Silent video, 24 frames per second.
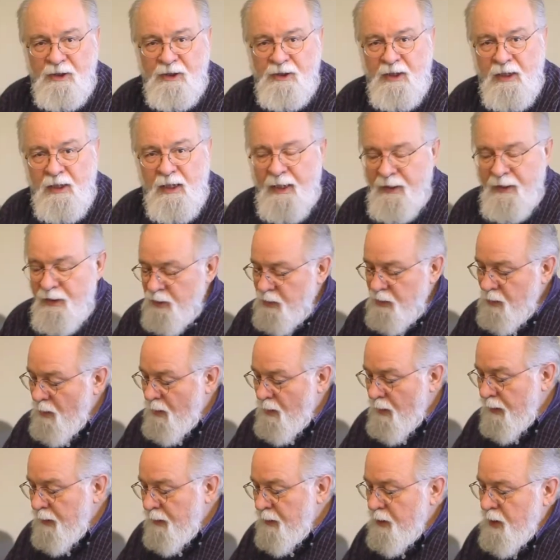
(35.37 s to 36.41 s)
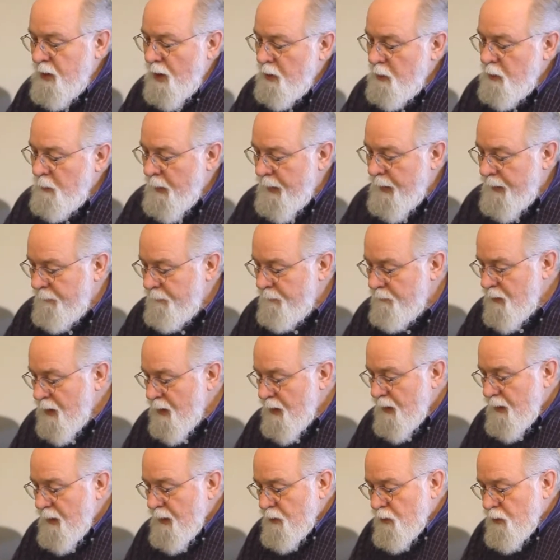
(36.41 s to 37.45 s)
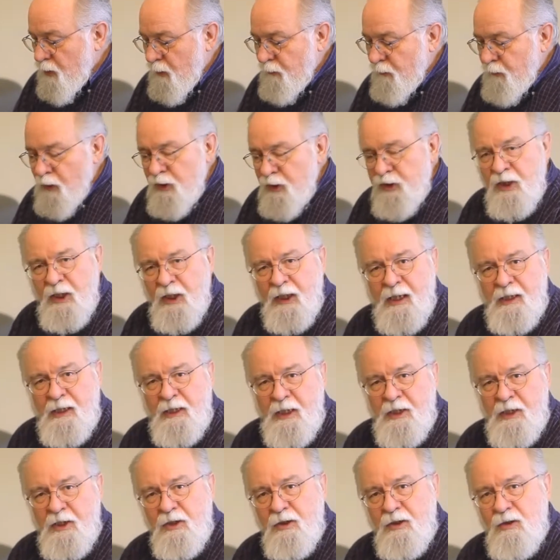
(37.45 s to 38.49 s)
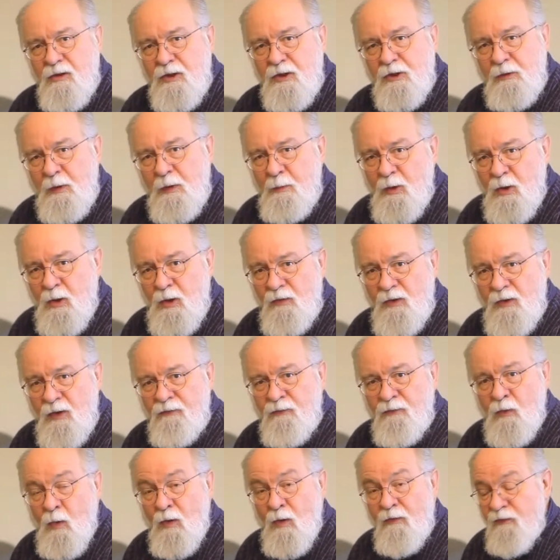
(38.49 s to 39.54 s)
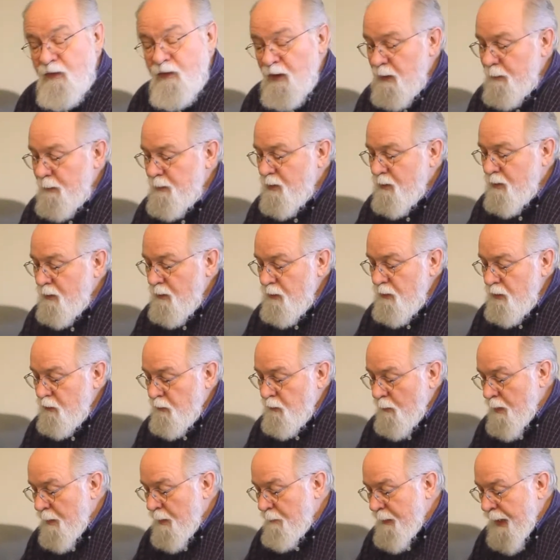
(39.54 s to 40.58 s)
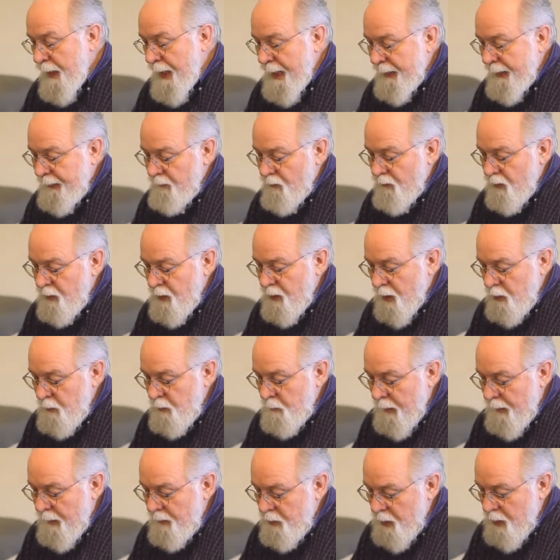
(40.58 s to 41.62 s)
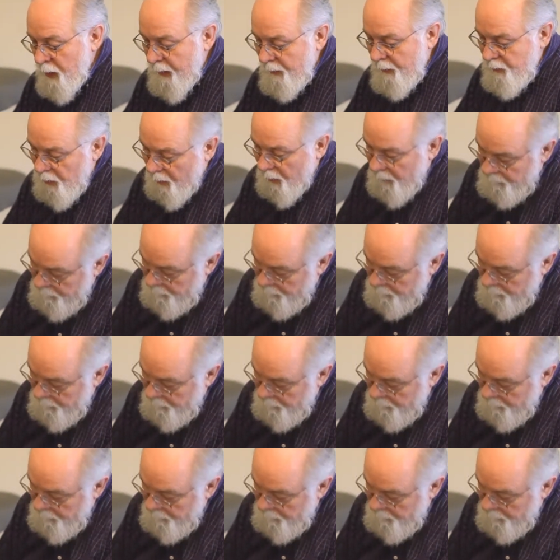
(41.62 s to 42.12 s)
today to start at the touchpad. So the first thing I need to do is remove the 4 Phillips screws from the back of the touchpad chassis.